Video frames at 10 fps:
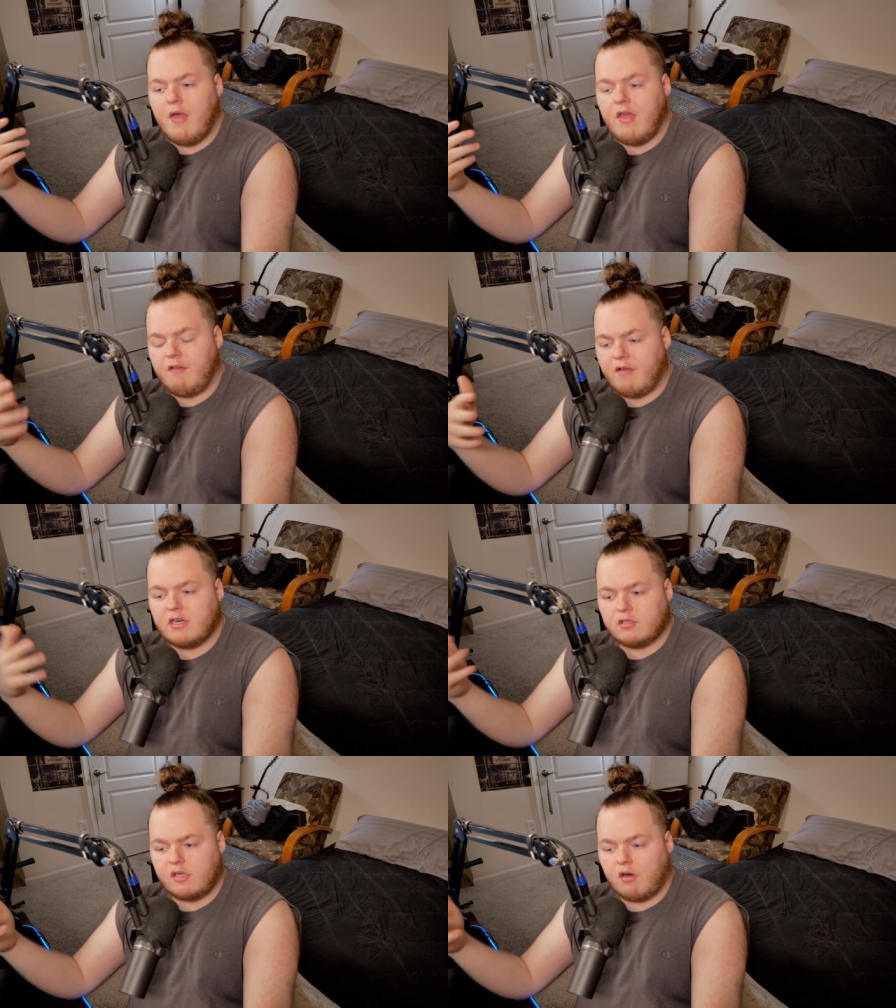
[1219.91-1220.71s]
And then
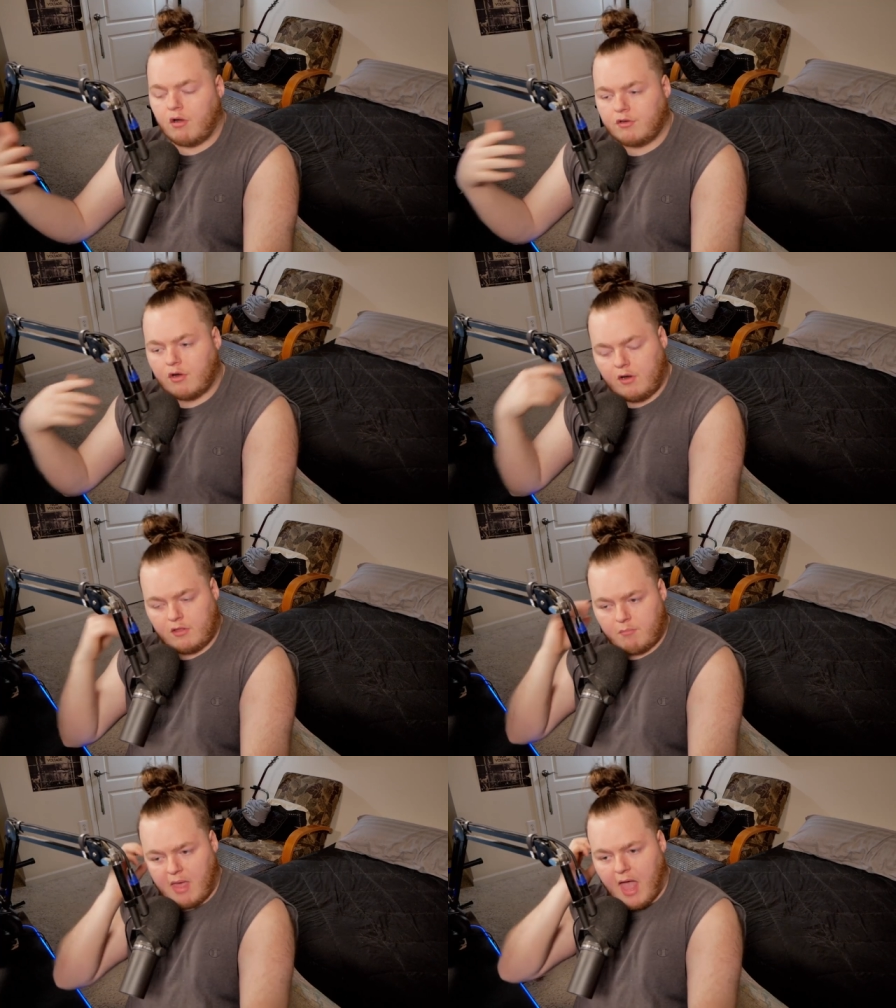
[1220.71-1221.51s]
eventually her
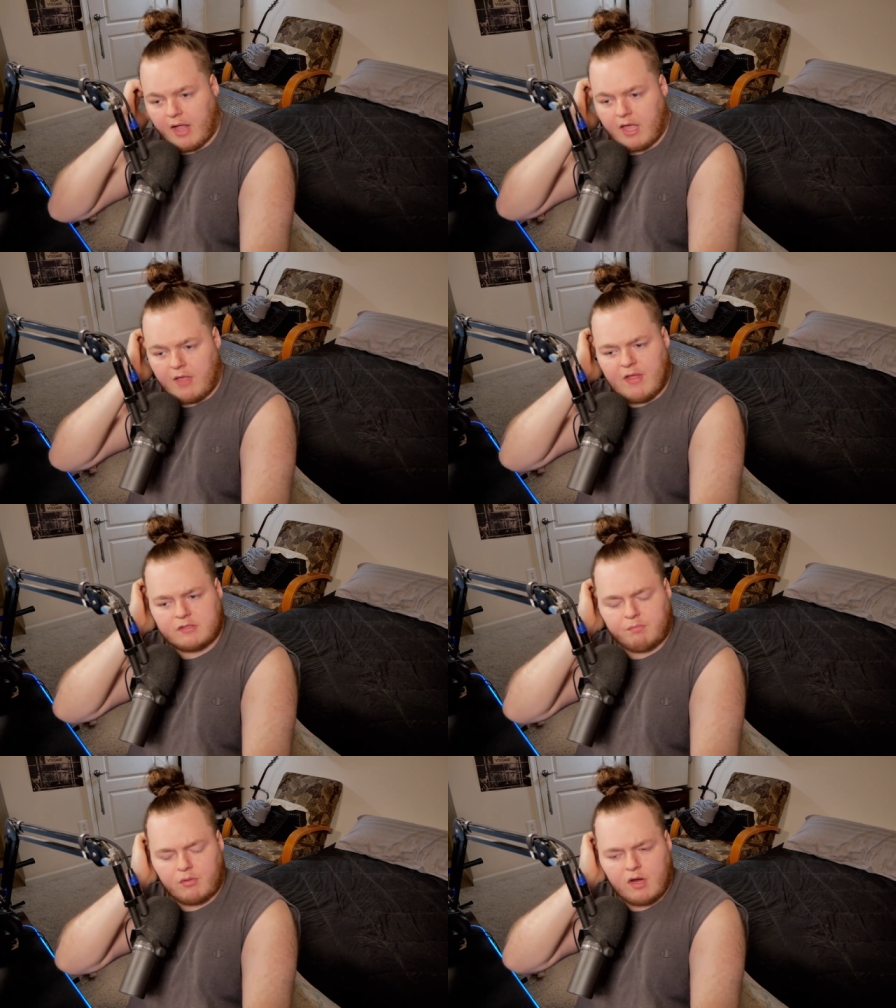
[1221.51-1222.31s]
turning them back. And
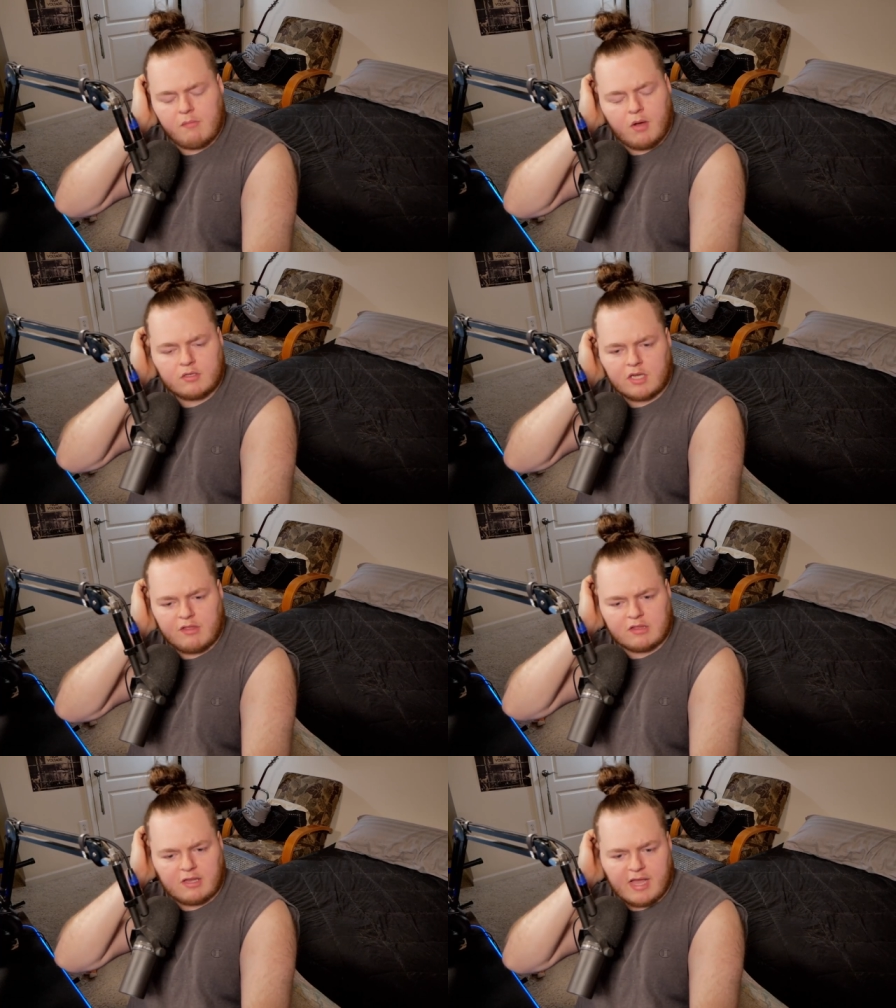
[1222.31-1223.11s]
that's pretty much,
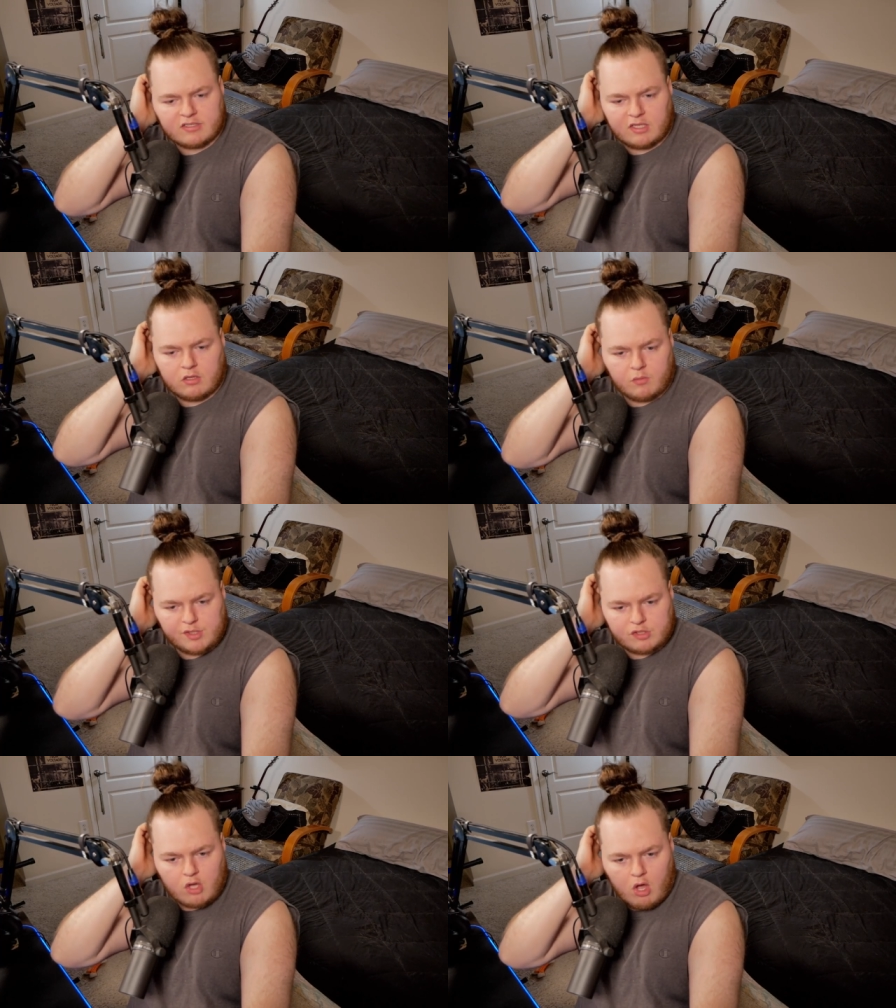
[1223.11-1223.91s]
I think, the last thing that
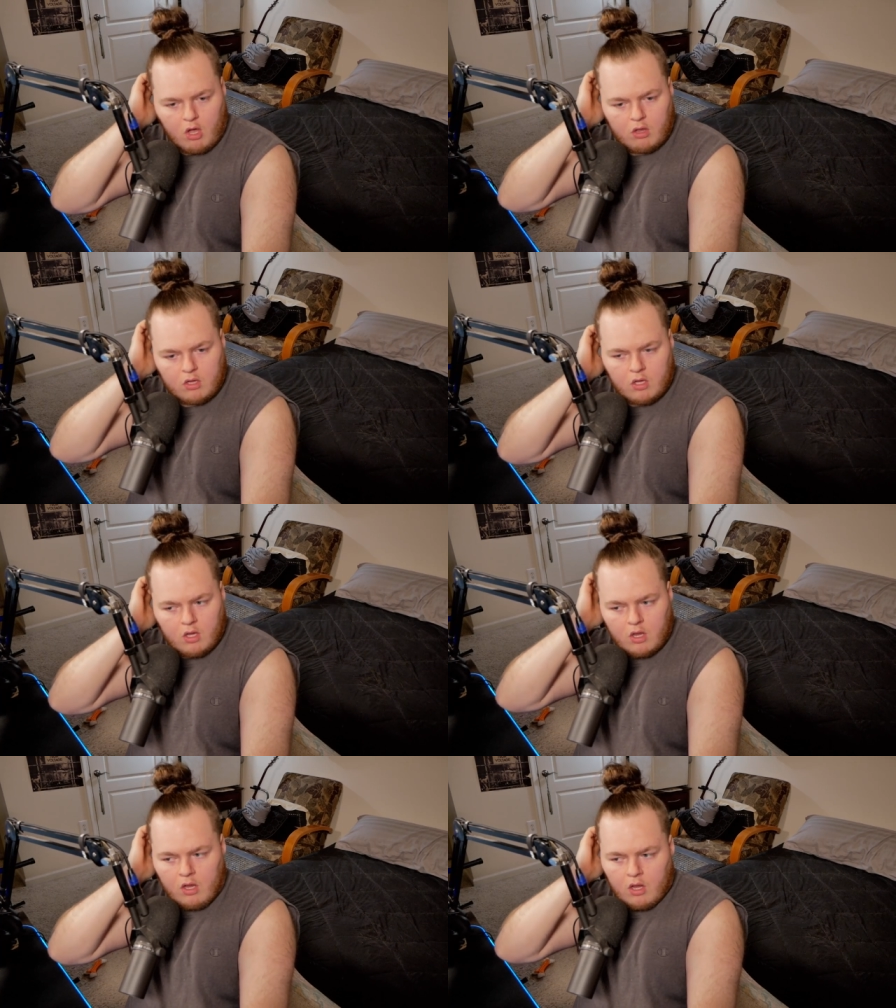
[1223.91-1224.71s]
we saw
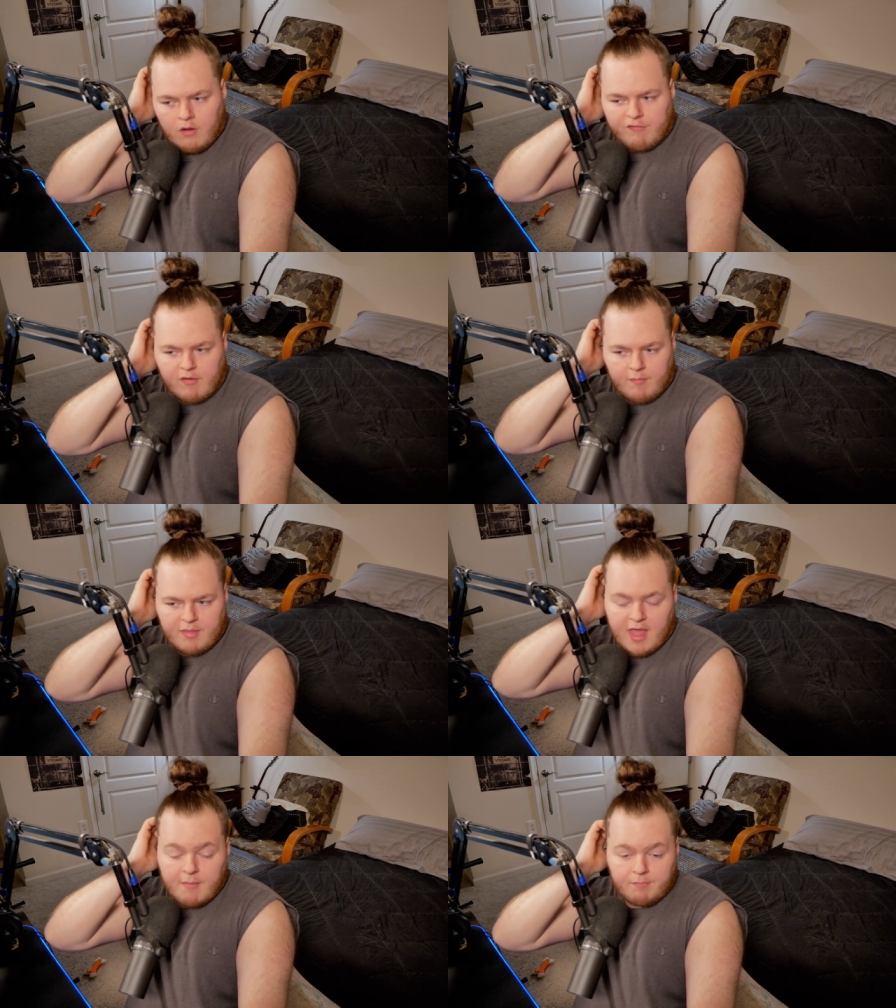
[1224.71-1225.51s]

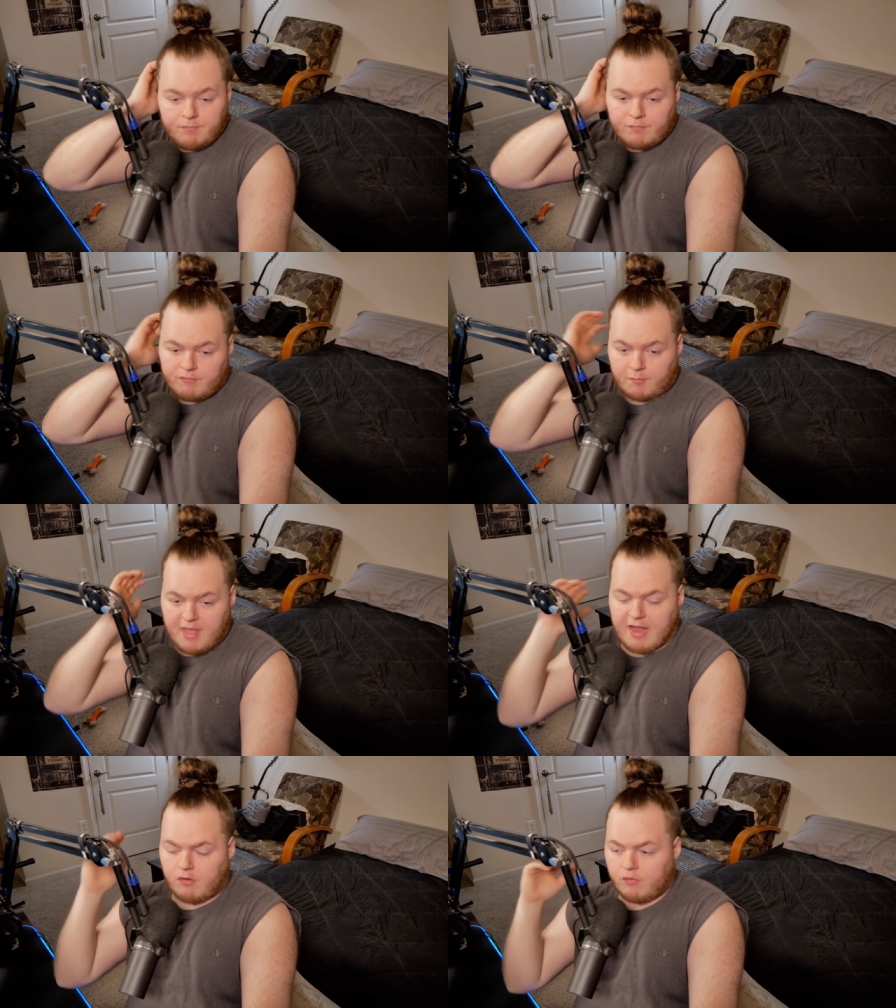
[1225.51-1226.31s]
from them,
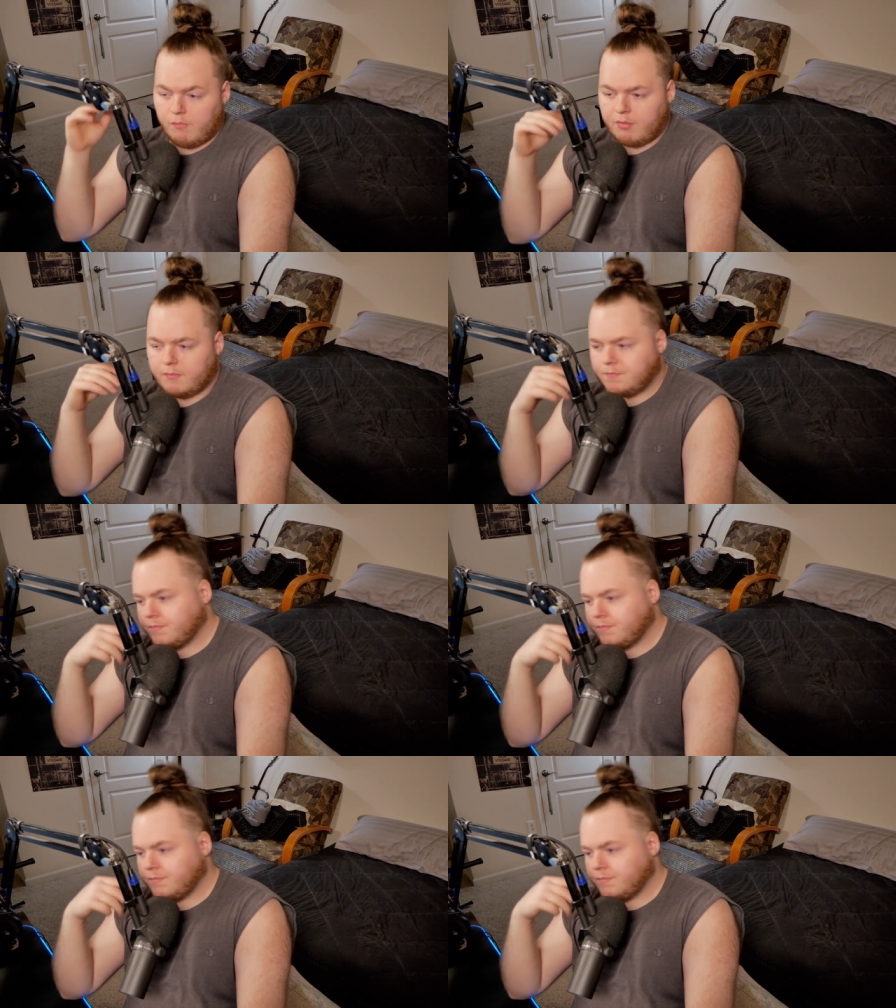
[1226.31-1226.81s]
from that group.